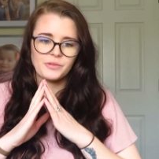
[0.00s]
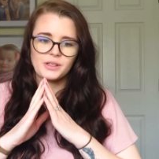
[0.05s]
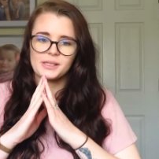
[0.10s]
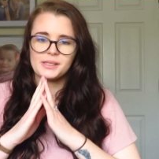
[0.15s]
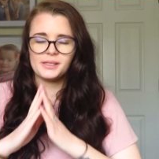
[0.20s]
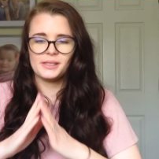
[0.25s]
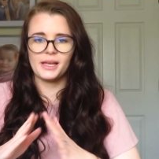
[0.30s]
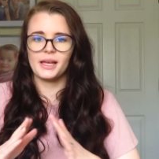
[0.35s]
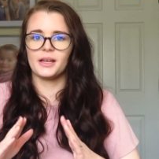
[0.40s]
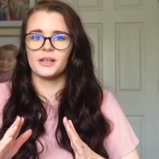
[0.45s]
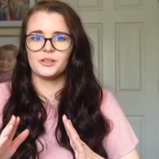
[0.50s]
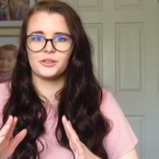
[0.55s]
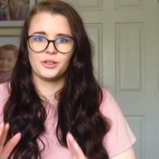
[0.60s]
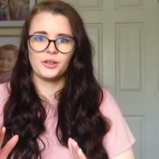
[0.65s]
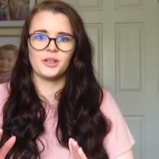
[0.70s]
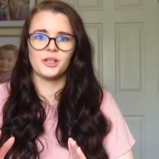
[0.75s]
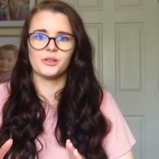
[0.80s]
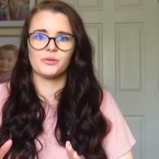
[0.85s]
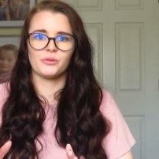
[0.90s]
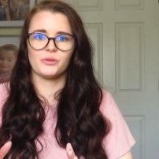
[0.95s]
stick to
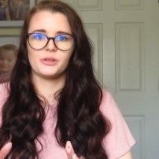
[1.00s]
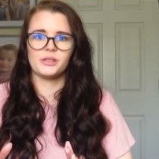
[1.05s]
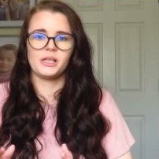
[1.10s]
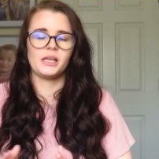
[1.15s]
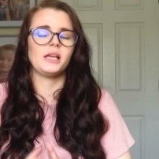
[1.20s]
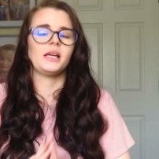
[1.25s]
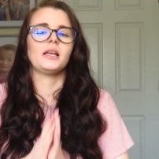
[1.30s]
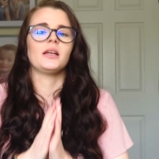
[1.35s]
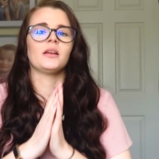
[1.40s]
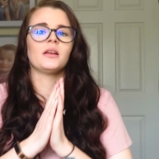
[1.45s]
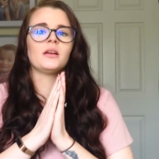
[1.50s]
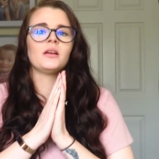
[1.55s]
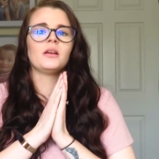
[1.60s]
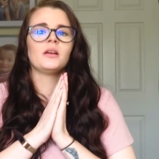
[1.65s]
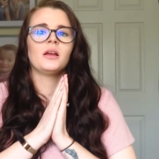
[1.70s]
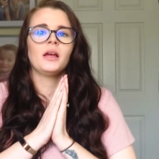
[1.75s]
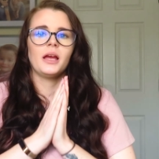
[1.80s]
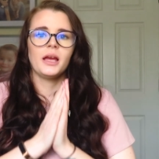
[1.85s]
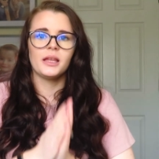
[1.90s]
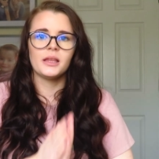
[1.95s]
this routine
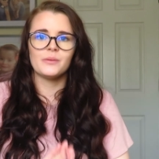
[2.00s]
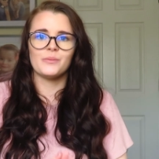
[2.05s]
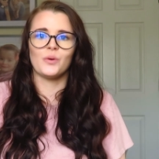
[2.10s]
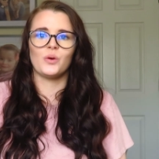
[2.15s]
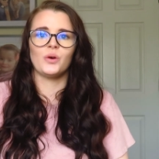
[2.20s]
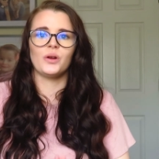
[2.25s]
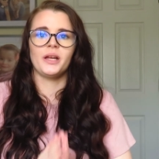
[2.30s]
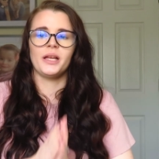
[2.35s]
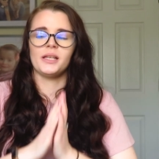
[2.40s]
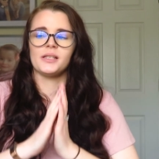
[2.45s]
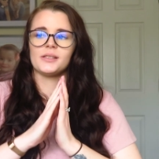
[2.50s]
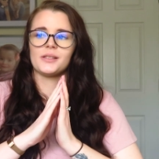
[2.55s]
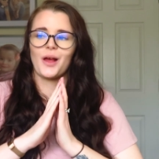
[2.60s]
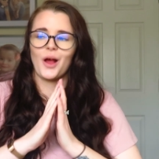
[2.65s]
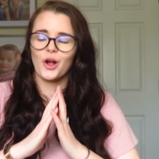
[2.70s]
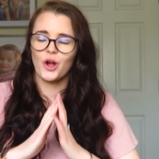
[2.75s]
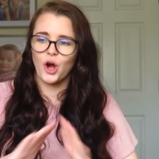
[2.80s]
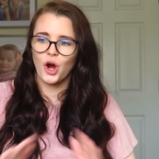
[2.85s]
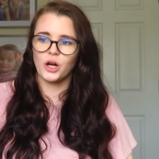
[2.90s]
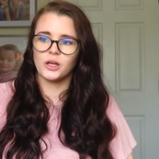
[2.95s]
in the mornings
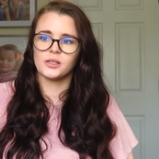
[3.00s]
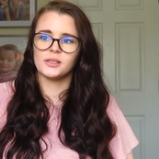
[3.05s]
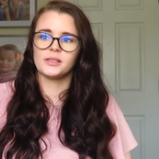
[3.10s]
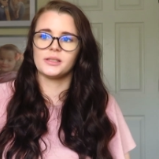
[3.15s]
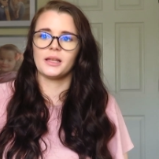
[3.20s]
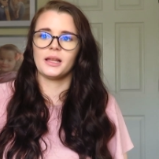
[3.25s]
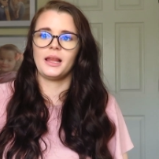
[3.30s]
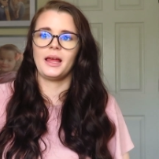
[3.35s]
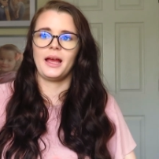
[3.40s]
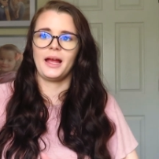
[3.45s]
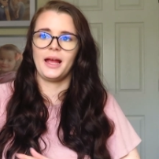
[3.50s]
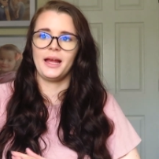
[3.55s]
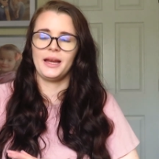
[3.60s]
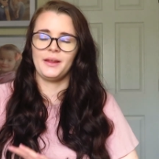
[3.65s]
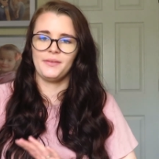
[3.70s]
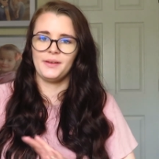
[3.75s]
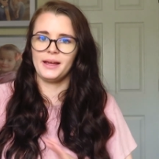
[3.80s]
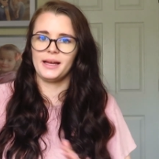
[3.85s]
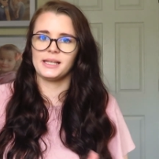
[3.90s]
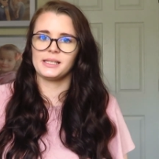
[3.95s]
constantly, and
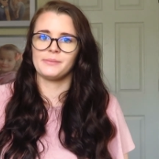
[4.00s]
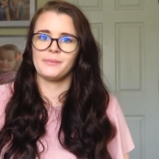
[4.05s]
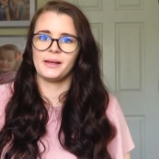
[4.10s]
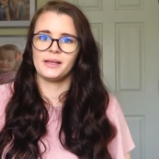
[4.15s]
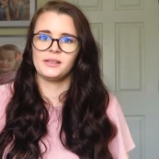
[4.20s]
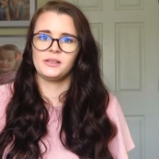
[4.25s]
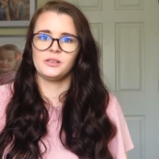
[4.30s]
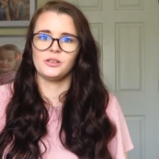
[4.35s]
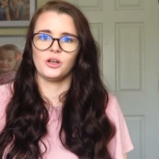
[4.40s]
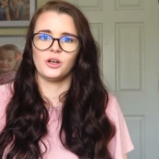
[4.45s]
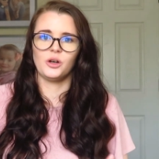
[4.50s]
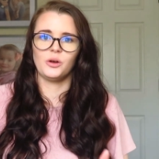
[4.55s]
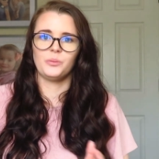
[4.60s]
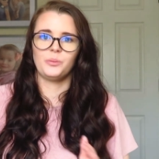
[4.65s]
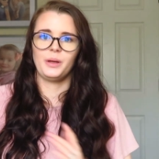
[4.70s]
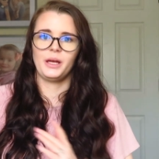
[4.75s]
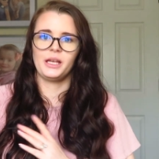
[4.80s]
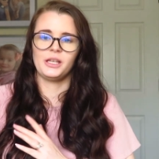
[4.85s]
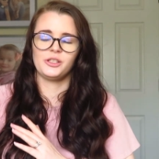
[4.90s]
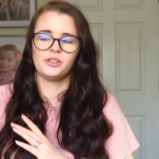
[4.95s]
if it gets messed
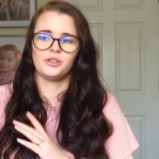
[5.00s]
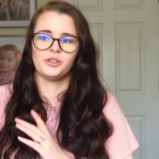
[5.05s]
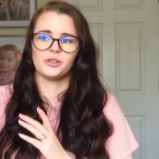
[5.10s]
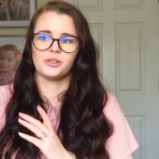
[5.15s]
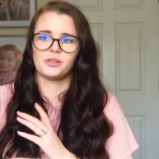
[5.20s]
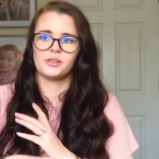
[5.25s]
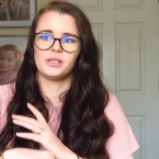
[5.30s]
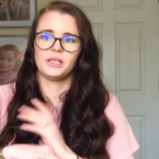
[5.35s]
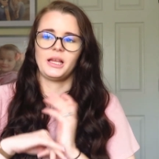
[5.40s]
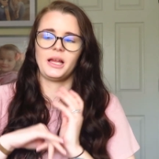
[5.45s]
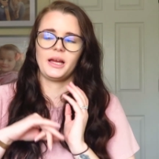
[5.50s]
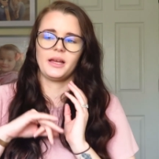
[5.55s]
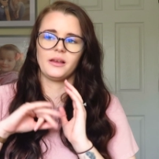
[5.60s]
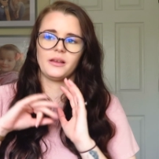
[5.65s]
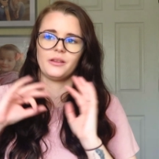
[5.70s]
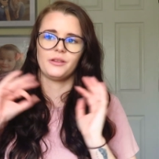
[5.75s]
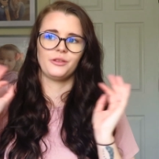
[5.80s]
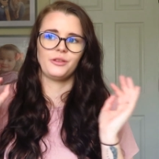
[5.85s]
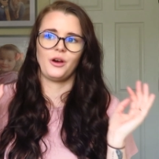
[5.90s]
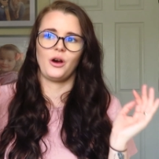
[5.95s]
up, it's just
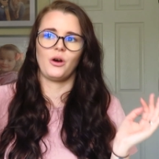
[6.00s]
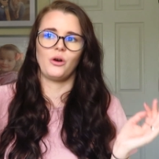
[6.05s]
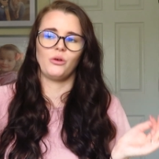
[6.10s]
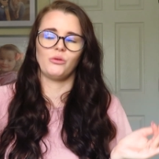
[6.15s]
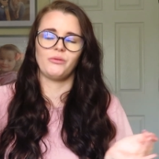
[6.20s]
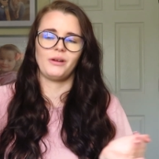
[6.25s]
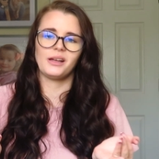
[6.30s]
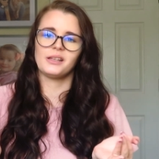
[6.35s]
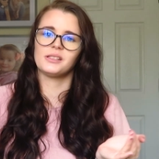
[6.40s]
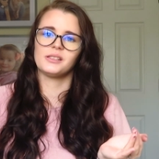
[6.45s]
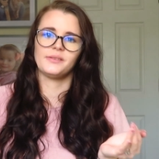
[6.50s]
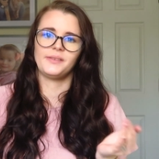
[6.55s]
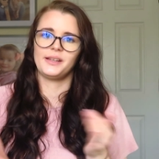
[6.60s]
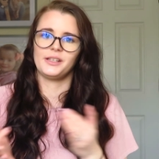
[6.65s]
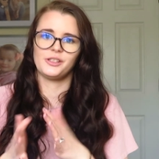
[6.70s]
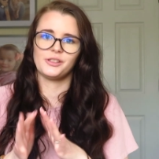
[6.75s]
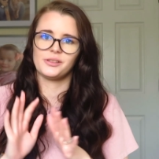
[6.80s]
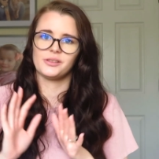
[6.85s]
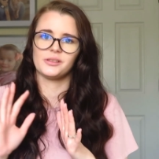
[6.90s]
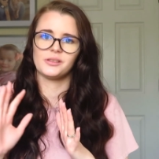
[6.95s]
the whole rest of
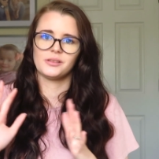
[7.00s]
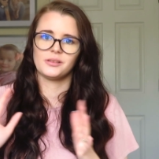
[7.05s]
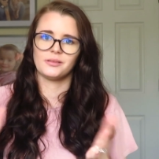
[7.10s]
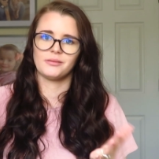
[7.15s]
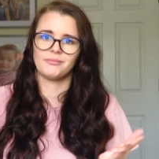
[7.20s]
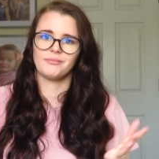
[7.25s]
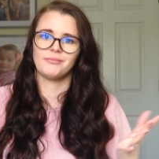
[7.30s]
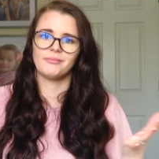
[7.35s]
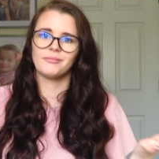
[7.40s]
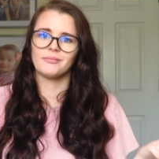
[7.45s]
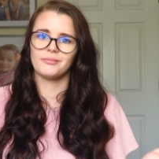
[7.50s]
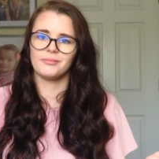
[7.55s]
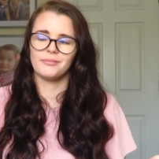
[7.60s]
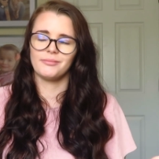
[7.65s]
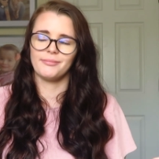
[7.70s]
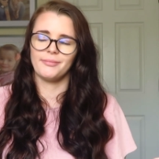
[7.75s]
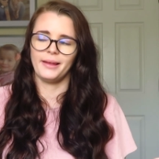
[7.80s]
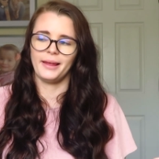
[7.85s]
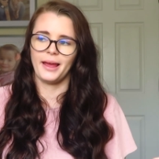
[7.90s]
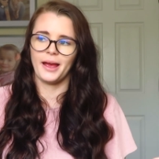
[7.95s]
it just,
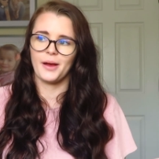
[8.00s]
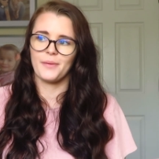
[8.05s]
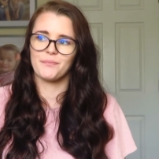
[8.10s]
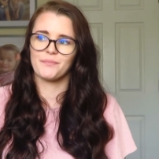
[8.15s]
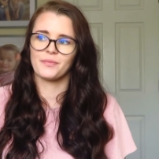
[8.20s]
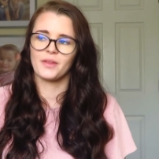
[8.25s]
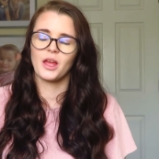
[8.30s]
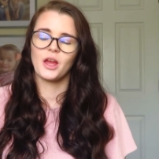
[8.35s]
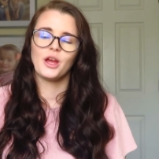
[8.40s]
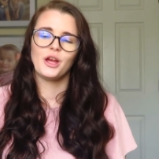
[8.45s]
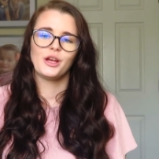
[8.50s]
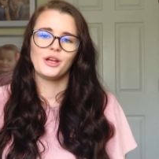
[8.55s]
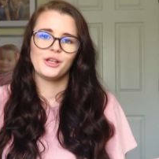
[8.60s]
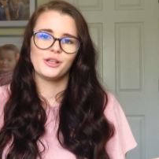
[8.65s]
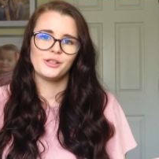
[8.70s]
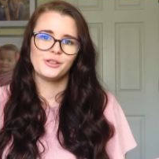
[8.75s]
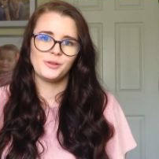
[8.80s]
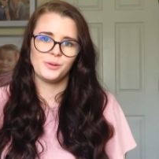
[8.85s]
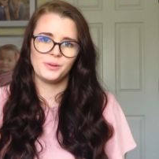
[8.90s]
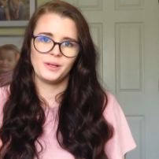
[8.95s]
yeah.
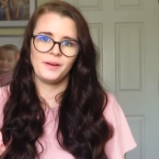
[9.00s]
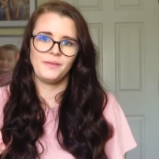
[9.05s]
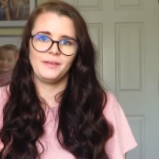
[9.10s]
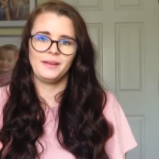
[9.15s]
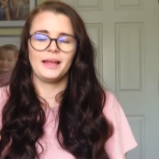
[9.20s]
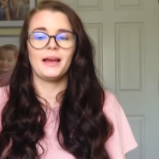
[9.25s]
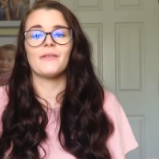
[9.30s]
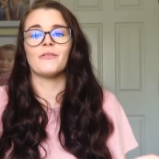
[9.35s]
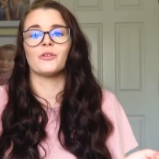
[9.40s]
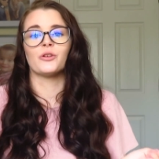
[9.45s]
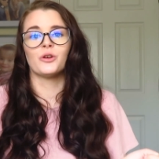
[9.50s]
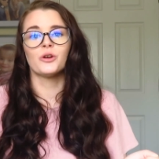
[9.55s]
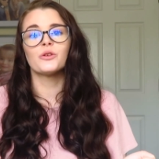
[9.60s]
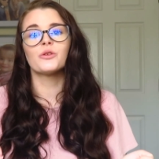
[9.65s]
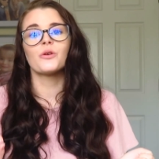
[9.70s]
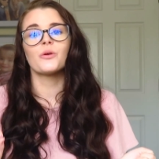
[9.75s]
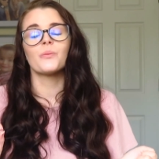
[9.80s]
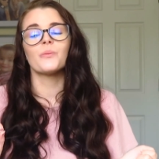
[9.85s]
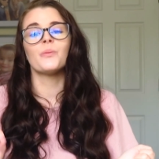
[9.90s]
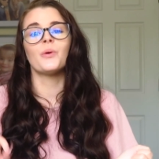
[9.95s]
So definitely have a
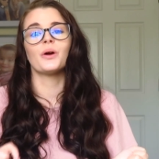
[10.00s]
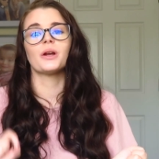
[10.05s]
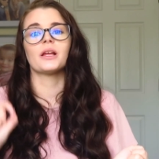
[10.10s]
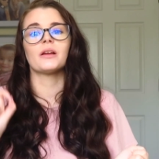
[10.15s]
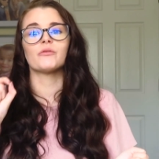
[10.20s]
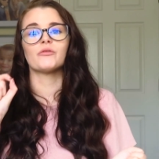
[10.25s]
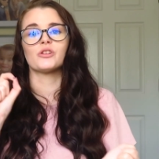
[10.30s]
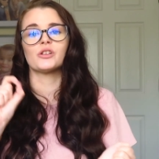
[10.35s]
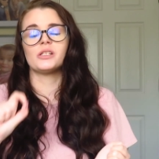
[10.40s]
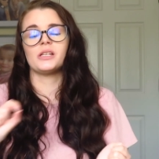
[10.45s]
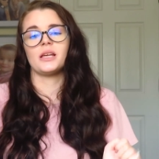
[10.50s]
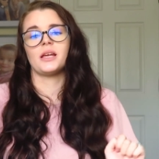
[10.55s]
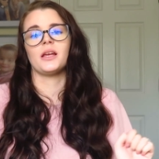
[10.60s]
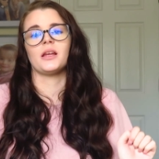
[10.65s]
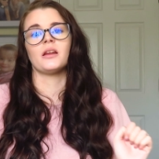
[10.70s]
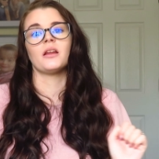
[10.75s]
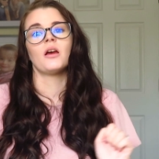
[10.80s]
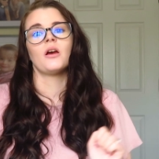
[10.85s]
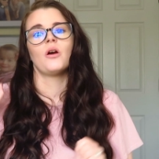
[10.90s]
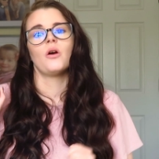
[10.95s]
good morning
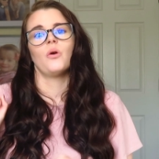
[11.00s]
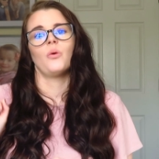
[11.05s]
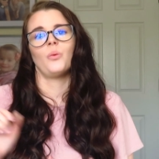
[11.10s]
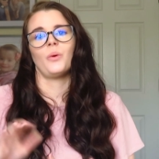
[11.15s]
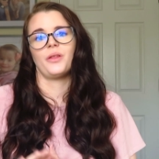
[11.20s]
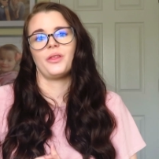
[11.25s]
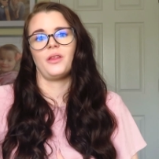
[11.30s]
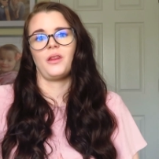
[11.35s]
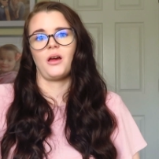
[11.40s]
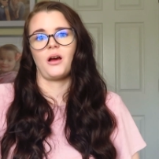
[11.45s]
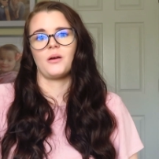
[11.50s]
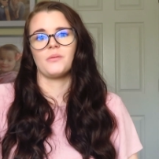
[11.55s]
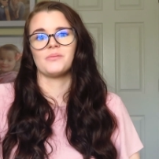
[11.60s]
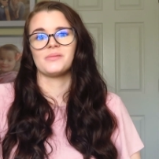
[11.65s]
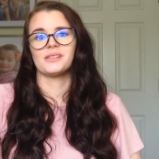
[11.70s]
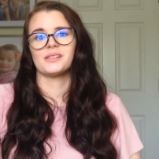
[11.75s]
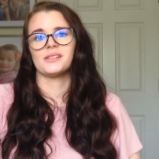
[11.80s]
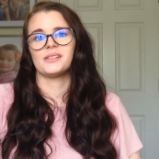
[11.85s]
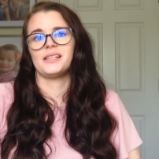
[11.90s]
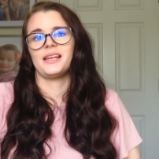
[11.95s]
routine with
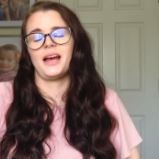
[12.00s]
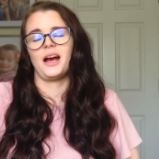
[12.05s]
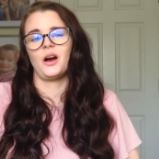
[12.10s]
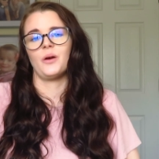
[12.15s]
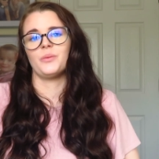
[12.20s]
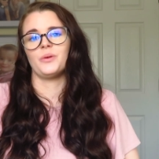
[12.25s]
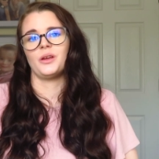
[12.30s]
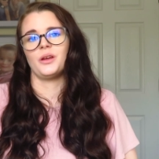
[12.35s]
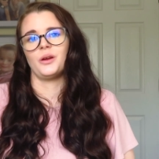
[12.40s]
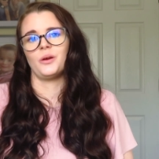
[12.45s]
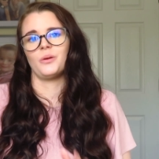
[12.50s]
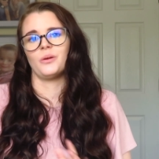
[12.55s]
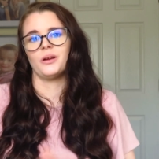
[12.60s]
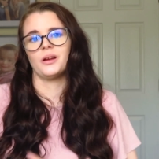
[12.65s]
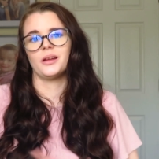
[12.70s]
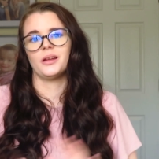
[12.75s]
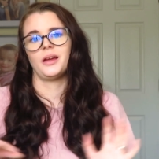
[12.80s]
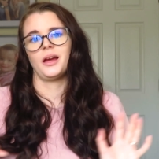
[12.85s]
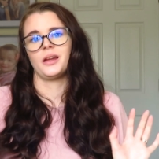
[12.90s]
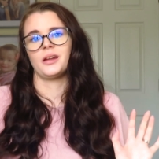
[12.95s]
alarms to help you
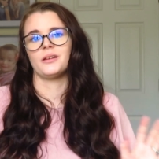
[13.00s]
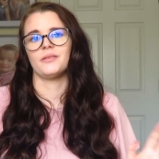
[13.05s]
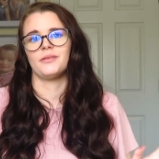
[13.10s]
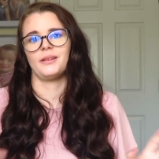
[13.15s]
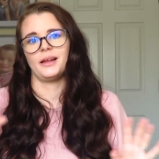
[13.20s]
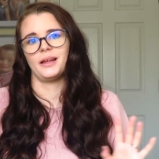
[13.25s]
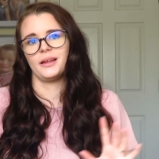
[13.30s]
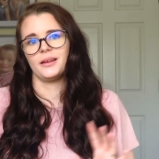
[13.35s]
kind of